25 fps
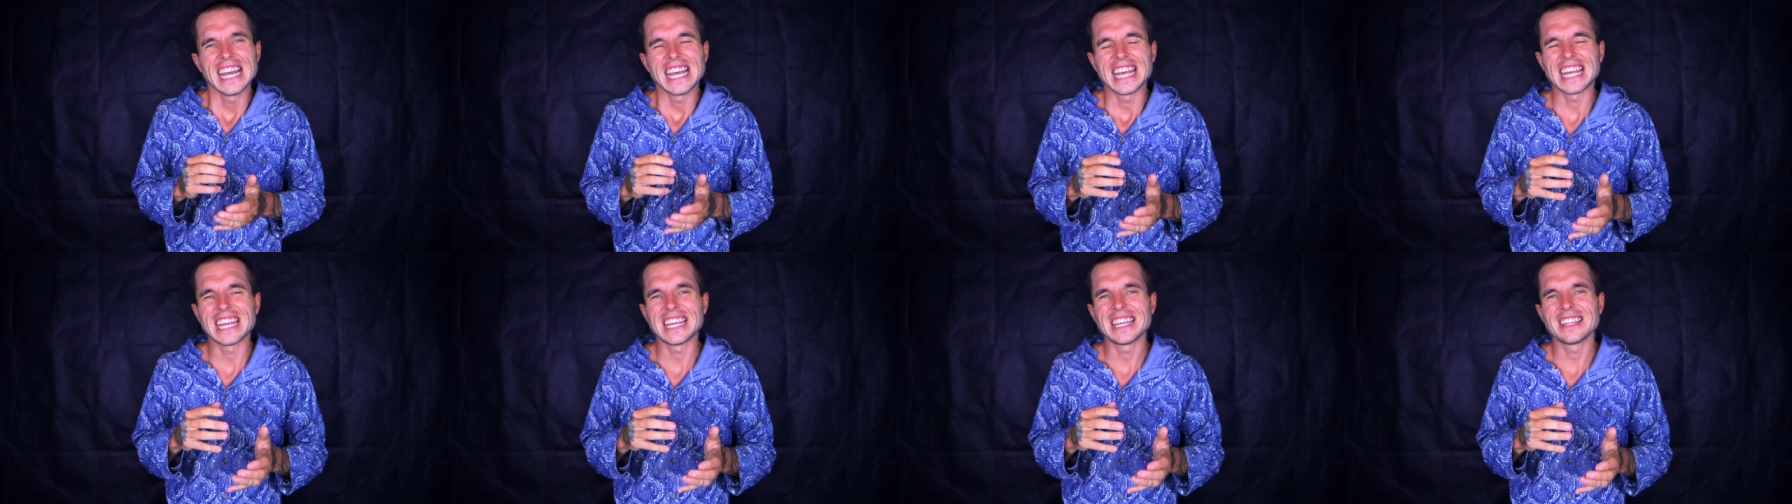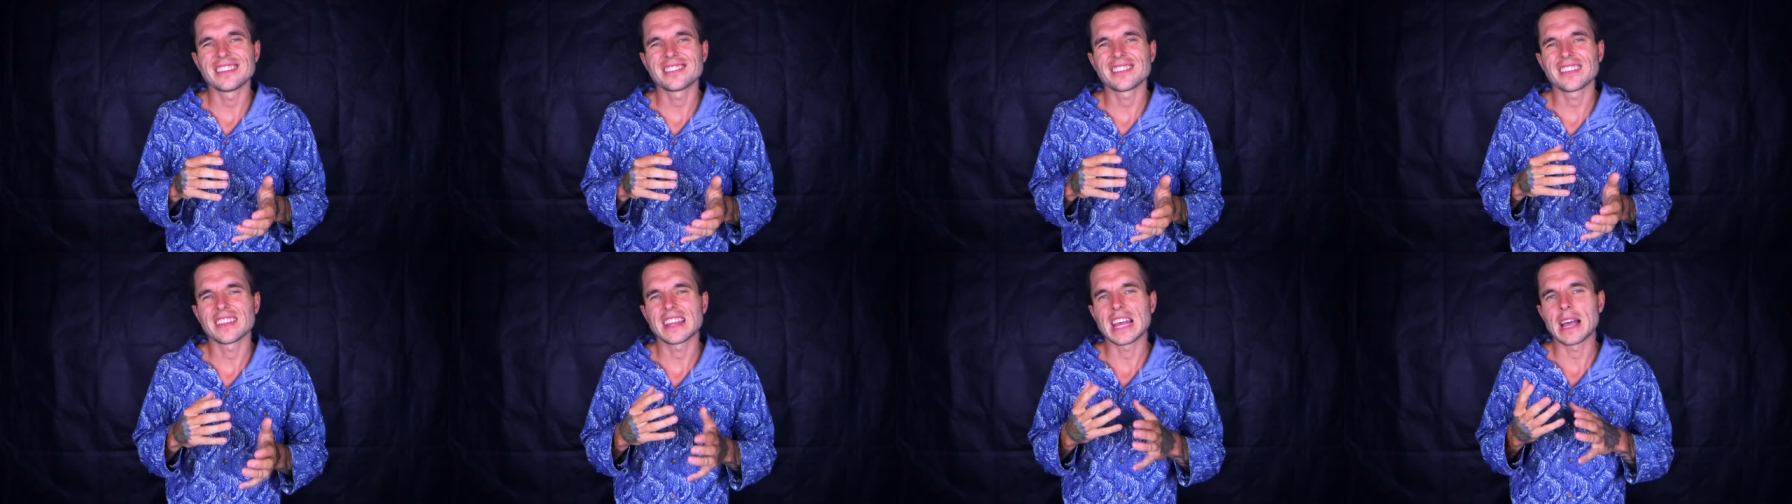
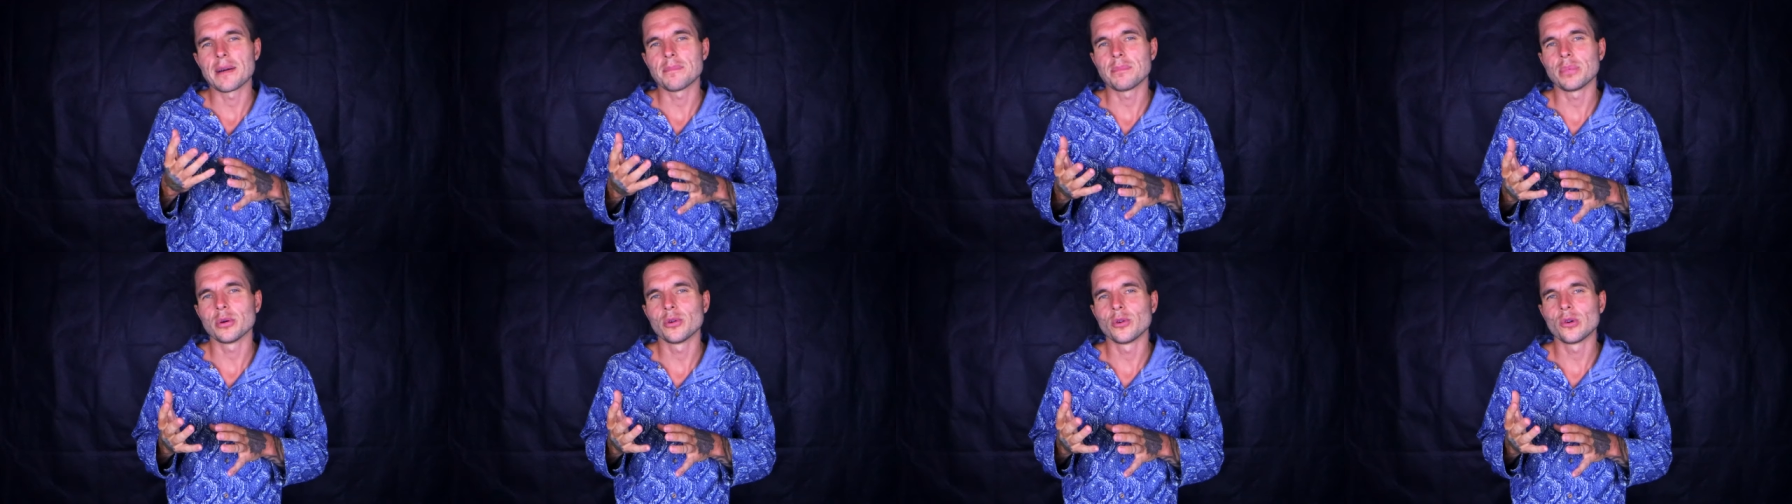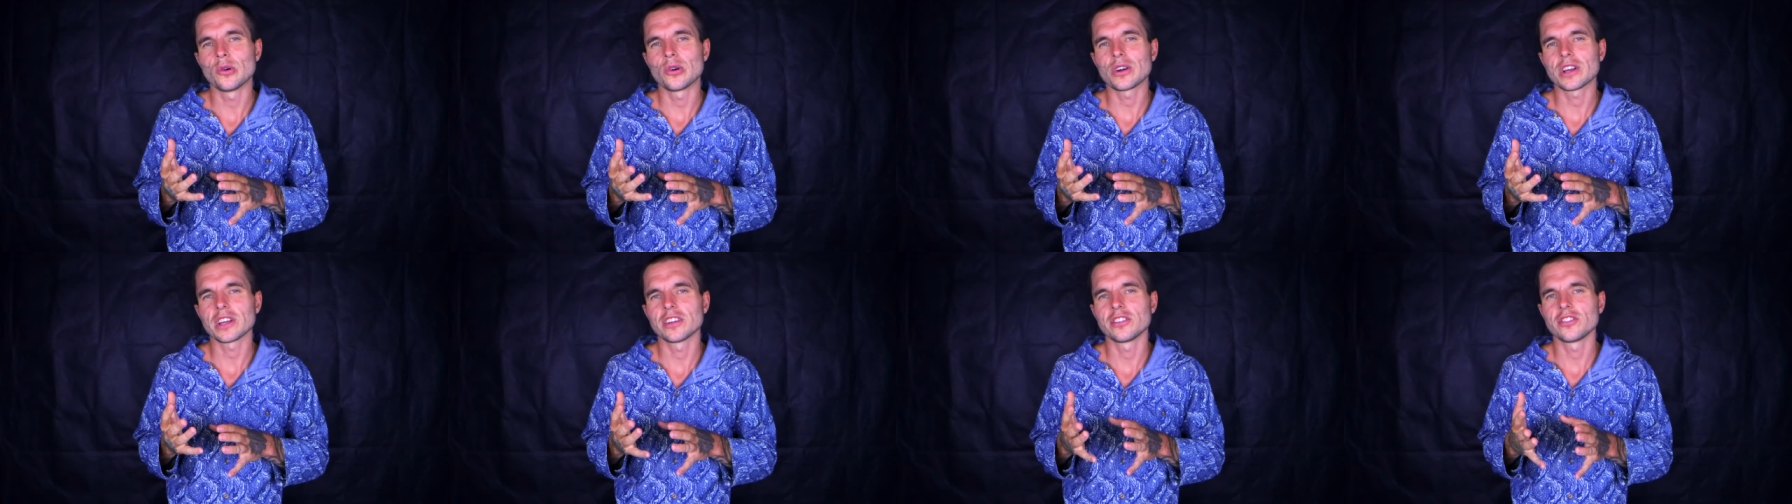is that
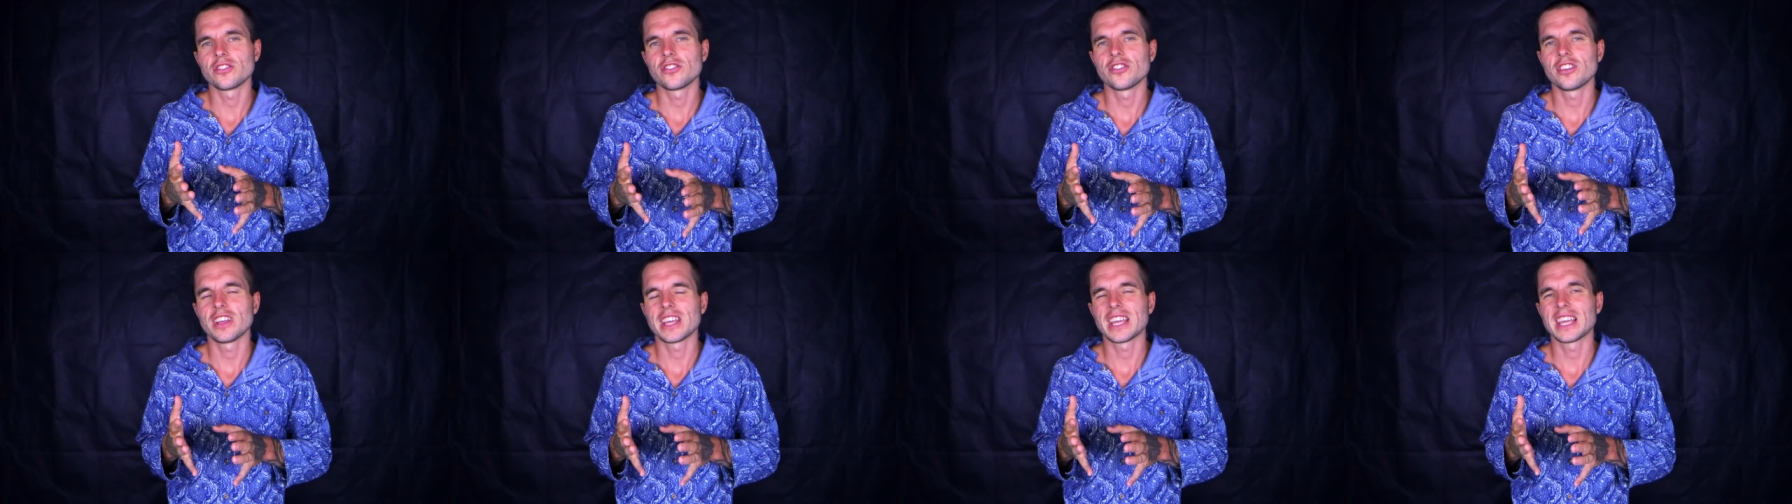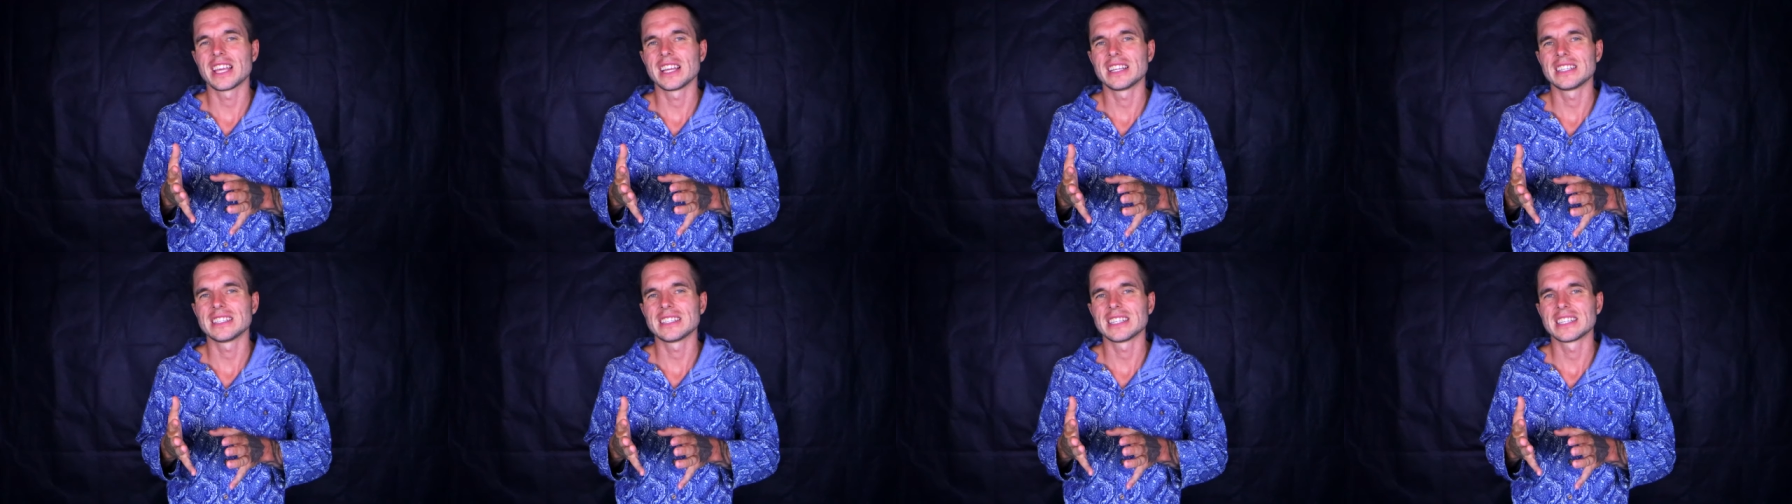pork and
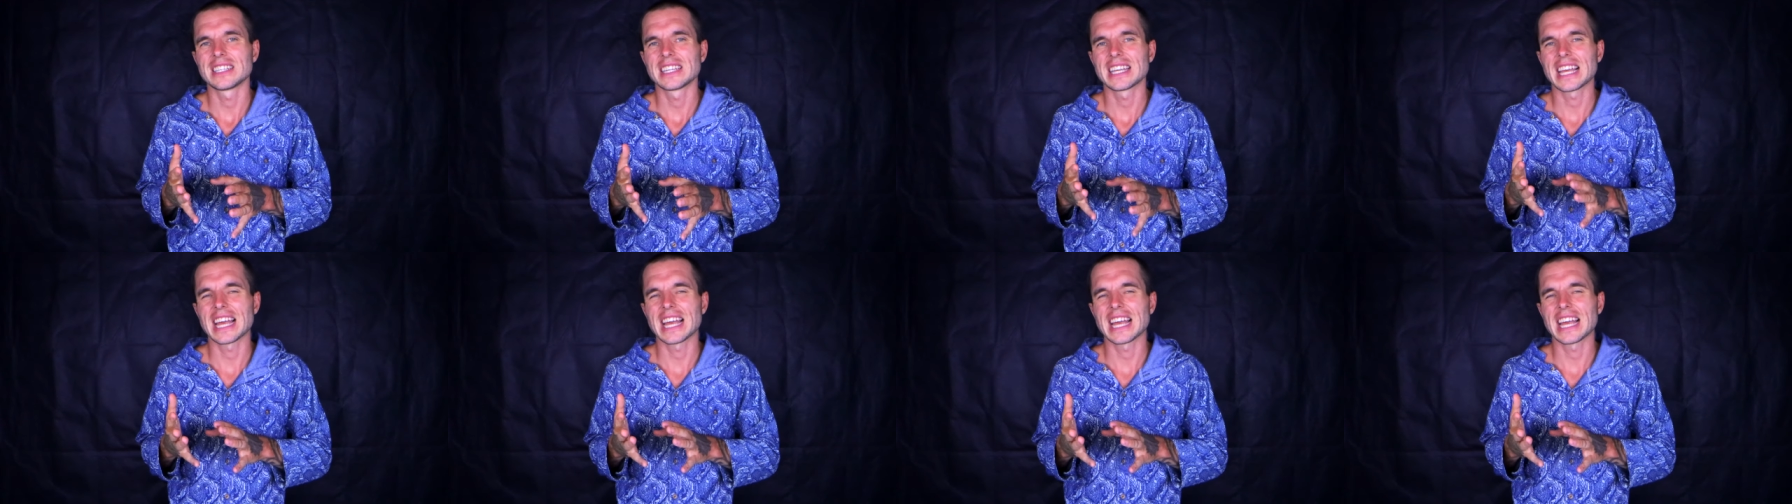chicken